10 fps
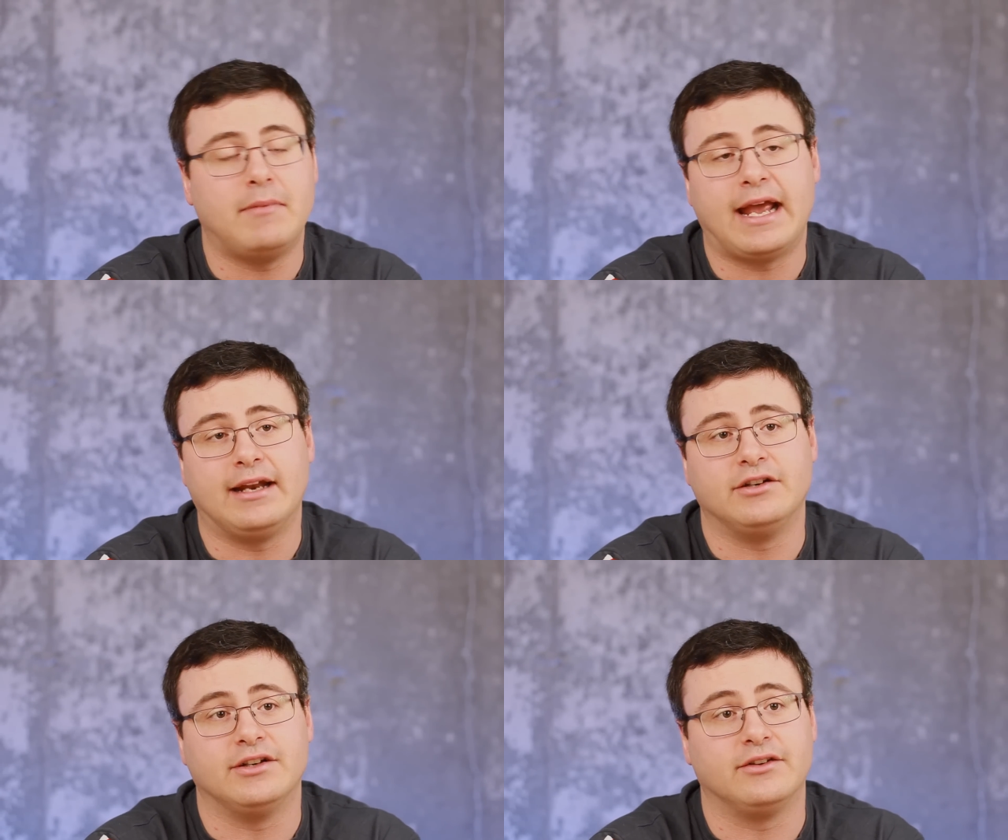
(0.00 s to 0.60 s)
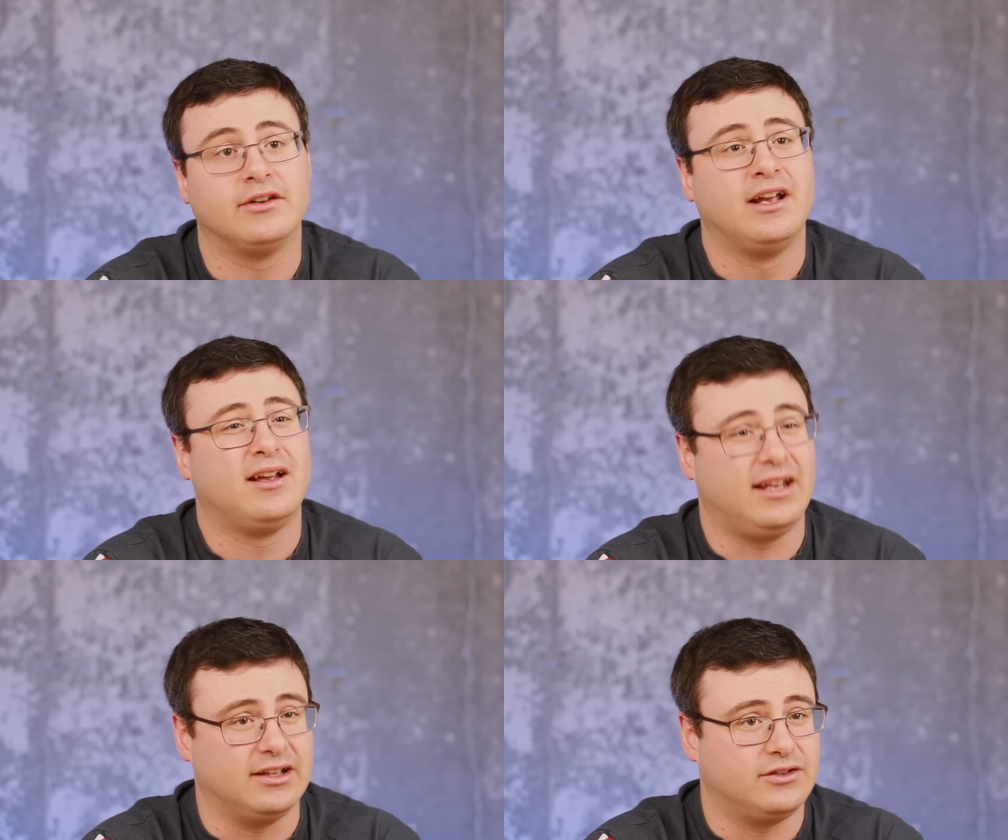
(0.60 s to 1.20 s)
manages
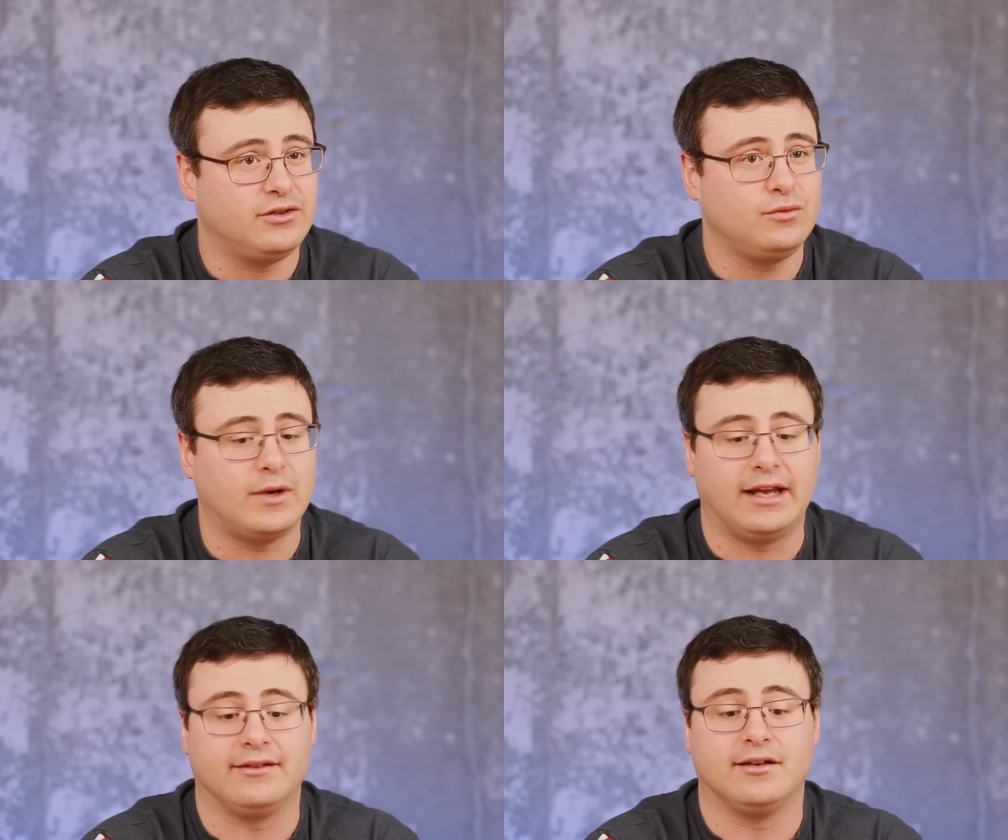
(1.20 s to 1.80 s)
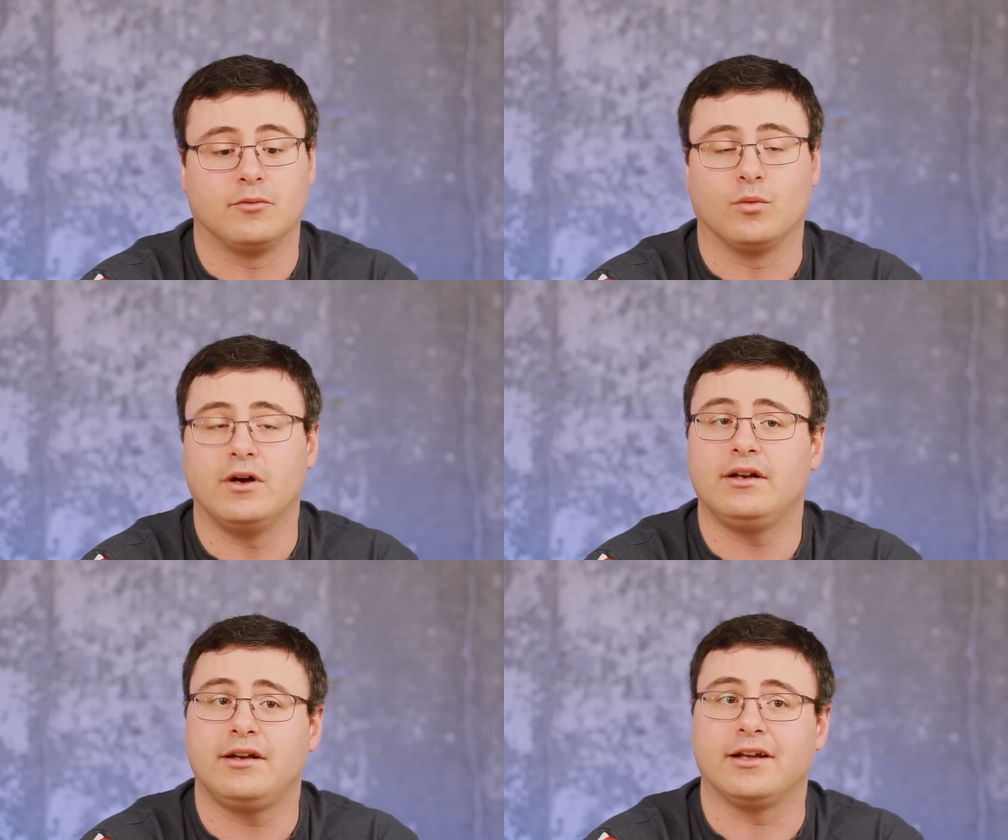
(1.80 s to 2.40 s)
in two ways. Number
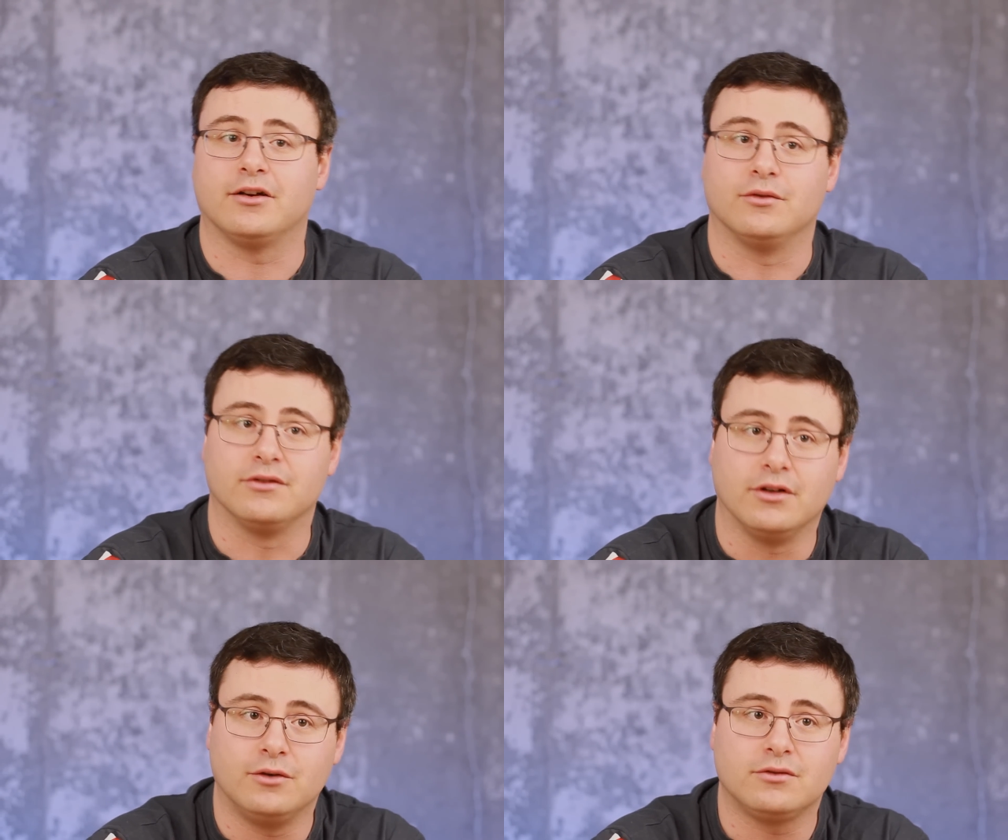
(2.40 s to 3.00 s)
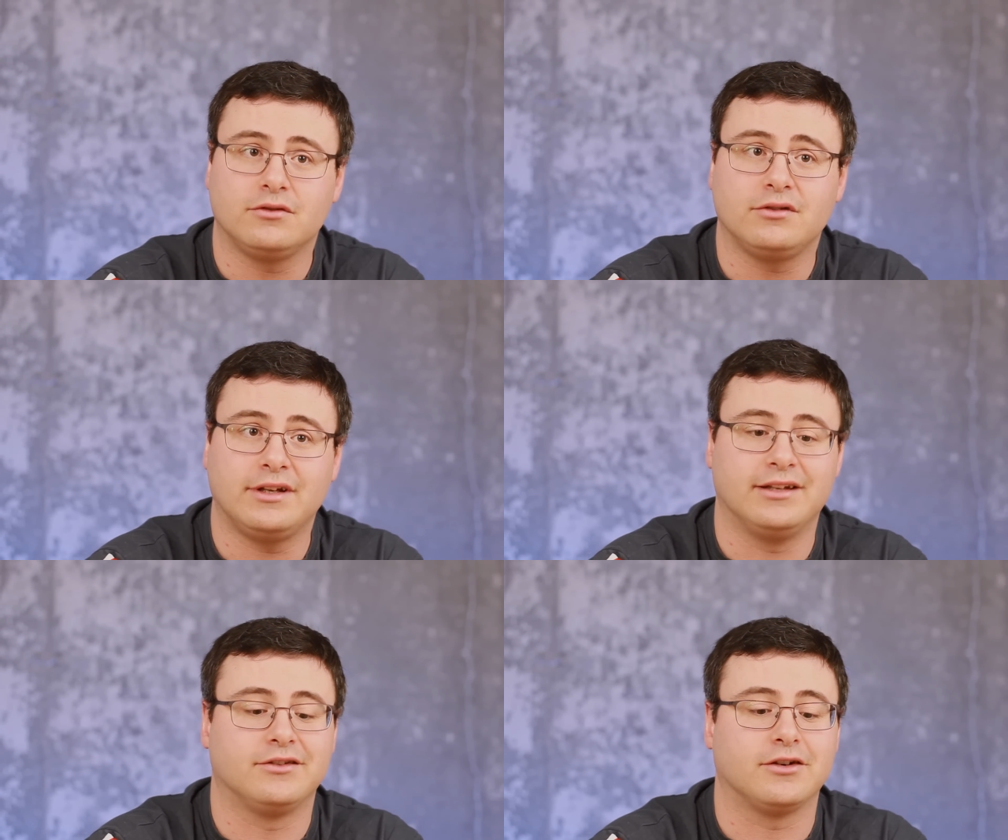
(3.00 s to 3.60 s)
one, it goes local
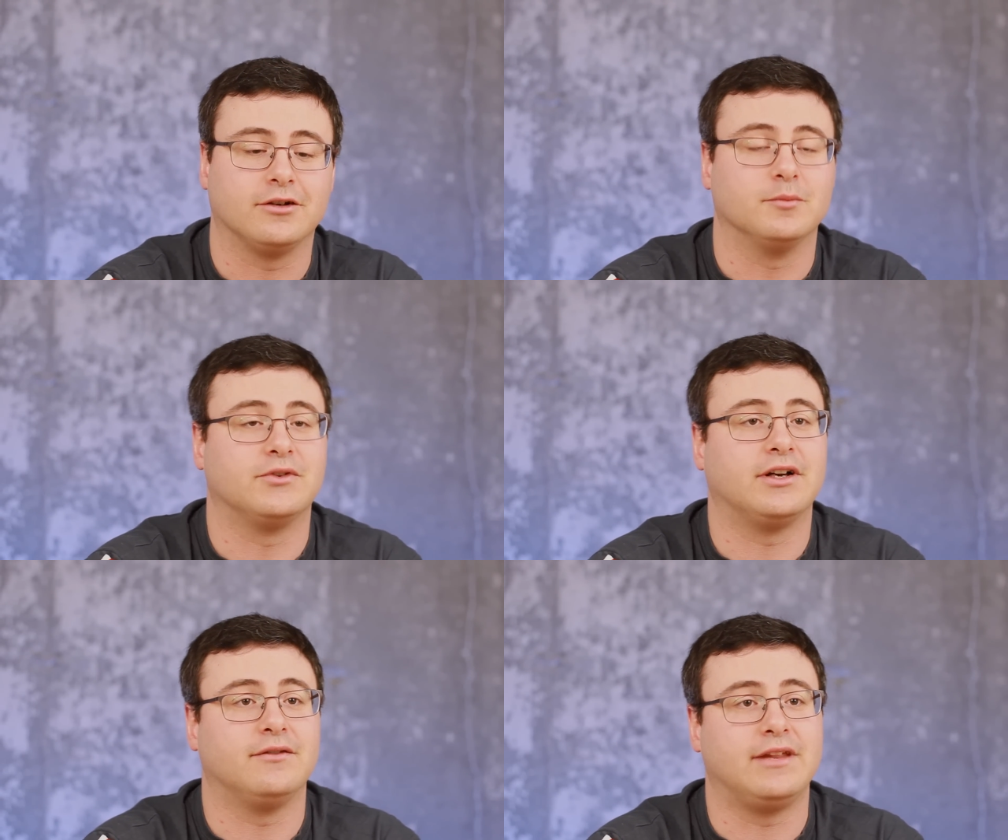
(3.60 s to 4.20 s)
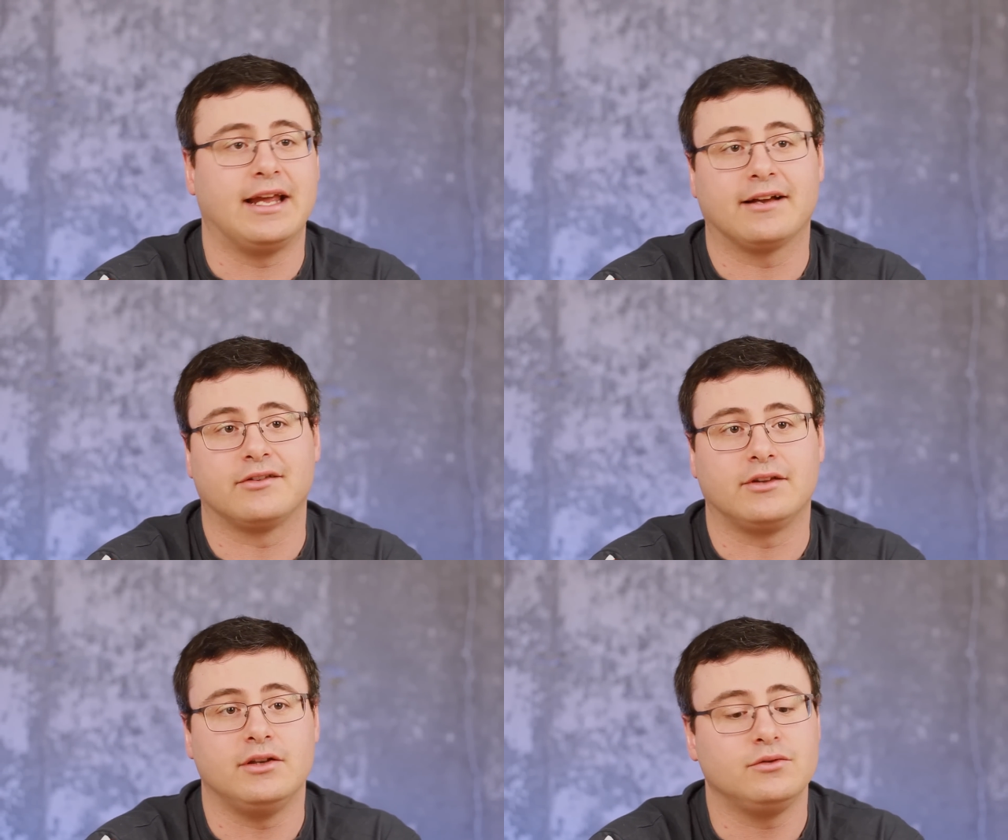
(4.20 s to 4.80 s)
in terms of the
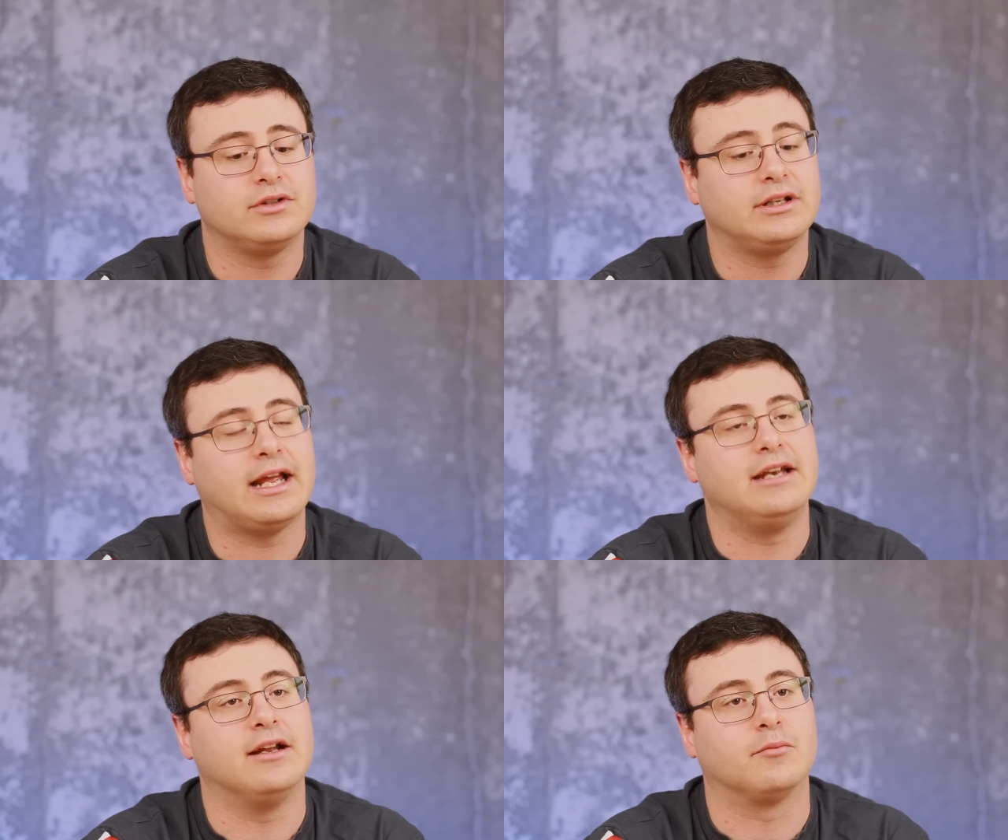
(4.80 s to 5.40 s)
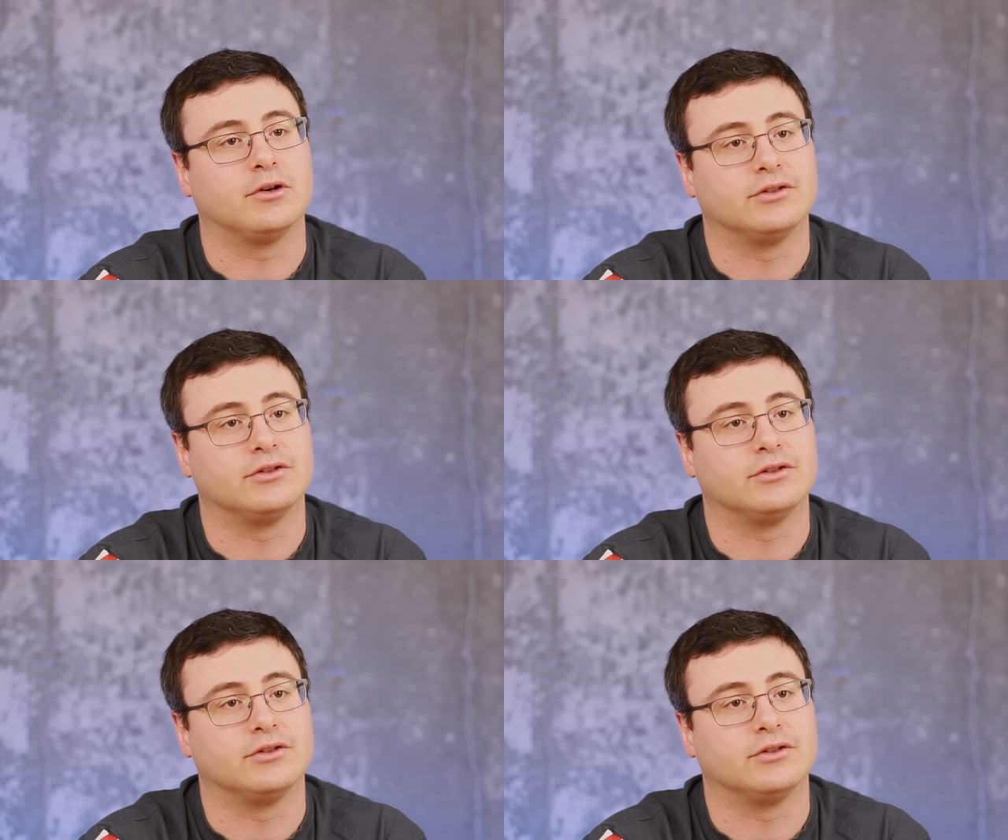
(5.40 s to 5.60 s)
execution, and number